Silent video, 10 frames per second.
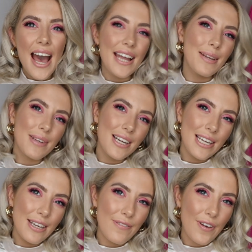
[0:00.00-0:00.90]
And I'm gonna
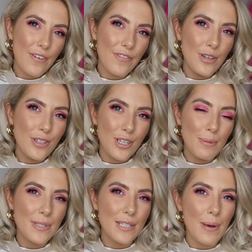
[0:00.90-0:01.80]
leave a few
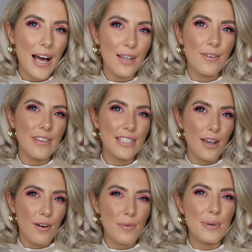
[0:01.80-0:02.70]
dupes as well of these
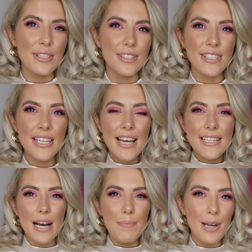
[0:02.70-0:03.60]
Zara ones
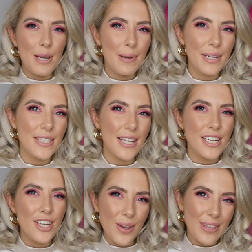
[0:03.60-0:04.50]
down below because I
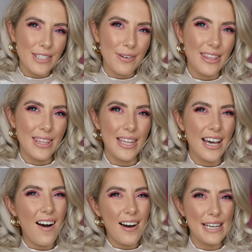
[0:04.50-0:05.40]
know these are in the
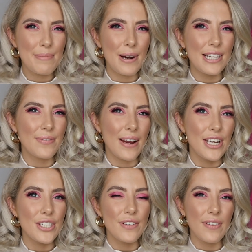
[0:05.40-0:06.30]
higher price
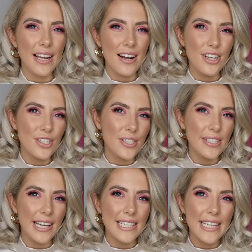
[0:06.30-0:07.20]
range of like
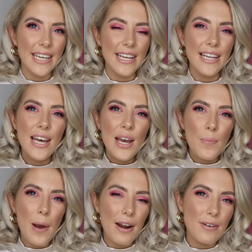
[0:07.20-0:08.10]
119.
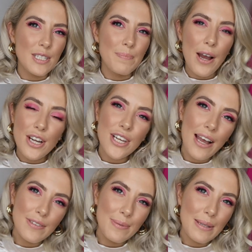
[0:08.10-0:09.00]
Whereas Bershka
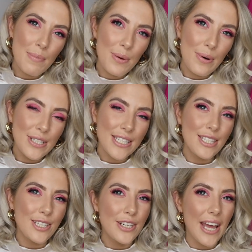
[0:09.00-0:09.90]
have some similar ones
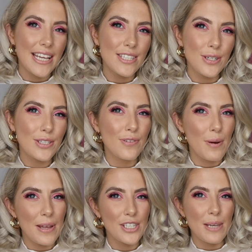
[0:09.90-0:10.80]
and so do ASOS for
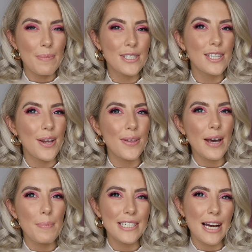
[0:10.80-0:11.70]
a bit cheaper. So
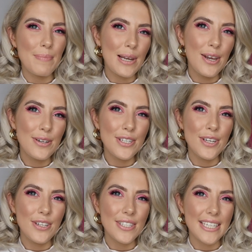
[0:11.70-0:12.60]
they'll be down below
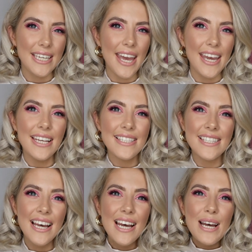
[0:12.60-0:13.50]
too, just in case.